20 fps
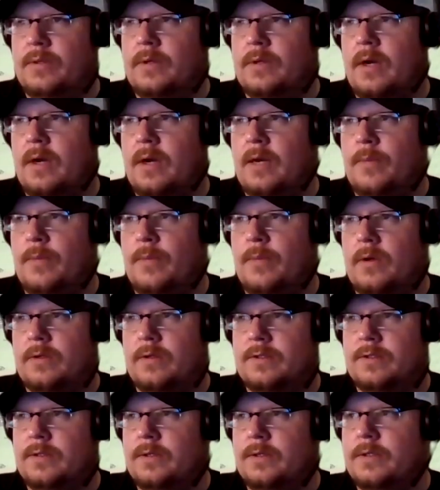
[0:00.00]

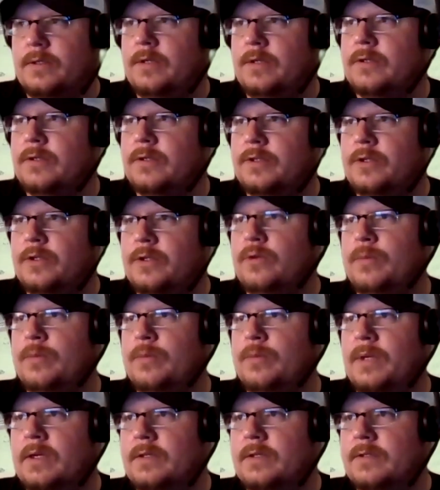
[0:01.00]
eyeballs in their ears to,
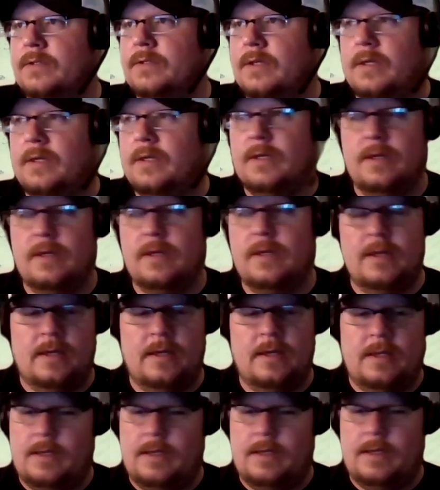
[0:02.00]
because
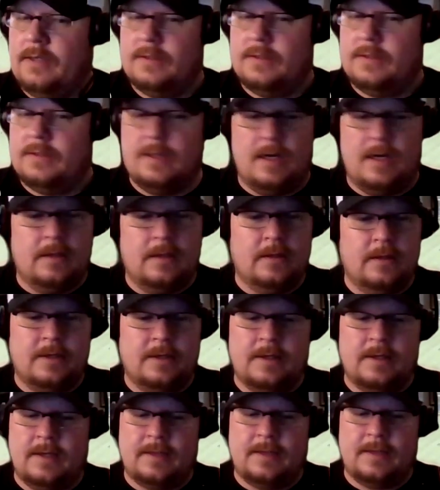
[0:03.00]
he's not
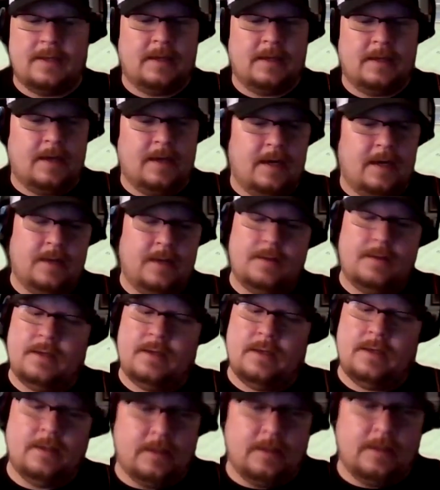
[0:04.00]
looking like that guy that
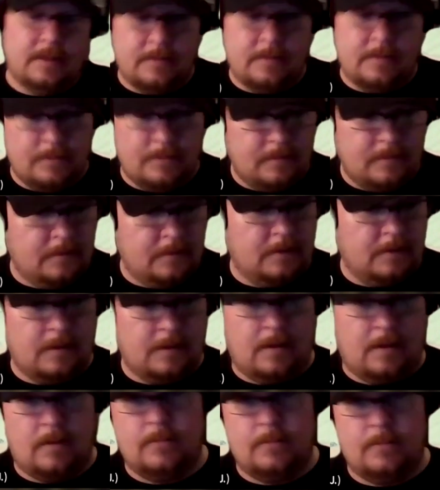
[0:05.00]
he did
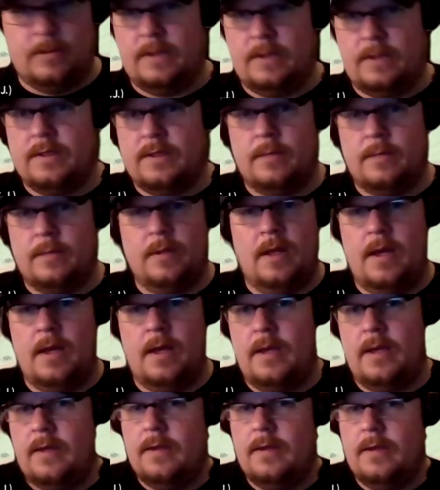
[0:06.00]
in Double-A.